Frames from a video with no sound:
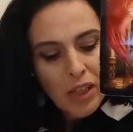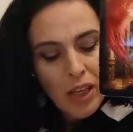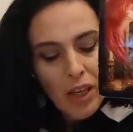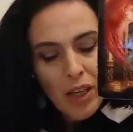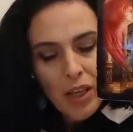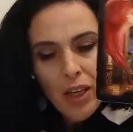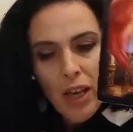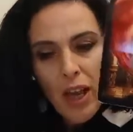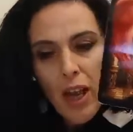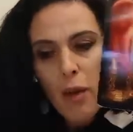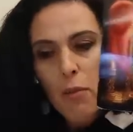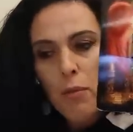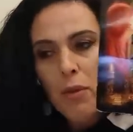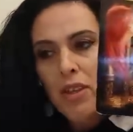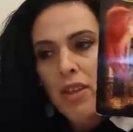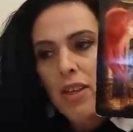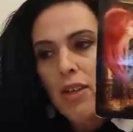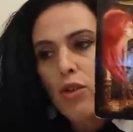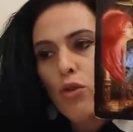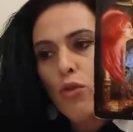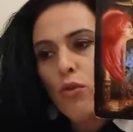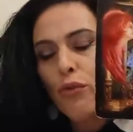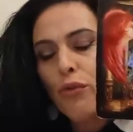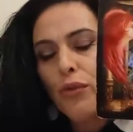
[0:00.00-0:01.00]
It can be
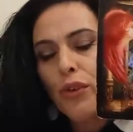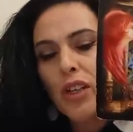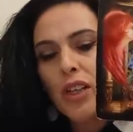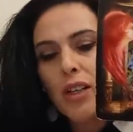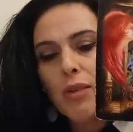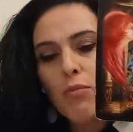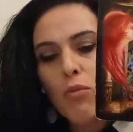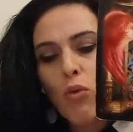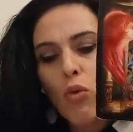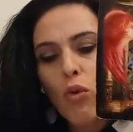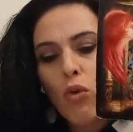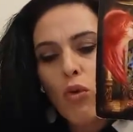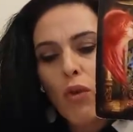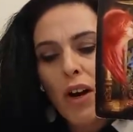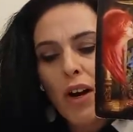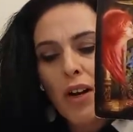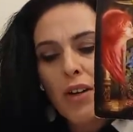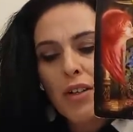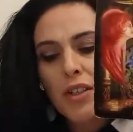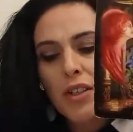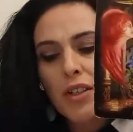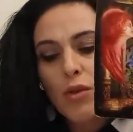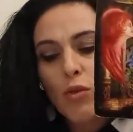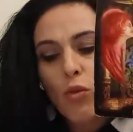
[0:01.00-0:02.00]
that you're feeling more
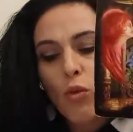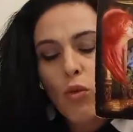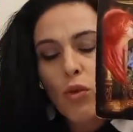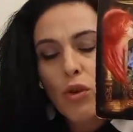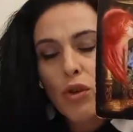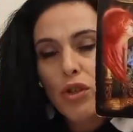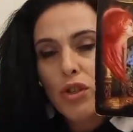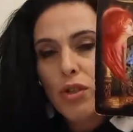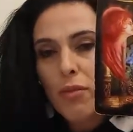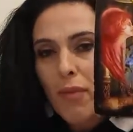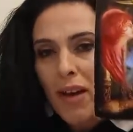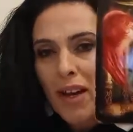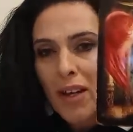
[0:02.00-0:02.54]
grounded in order to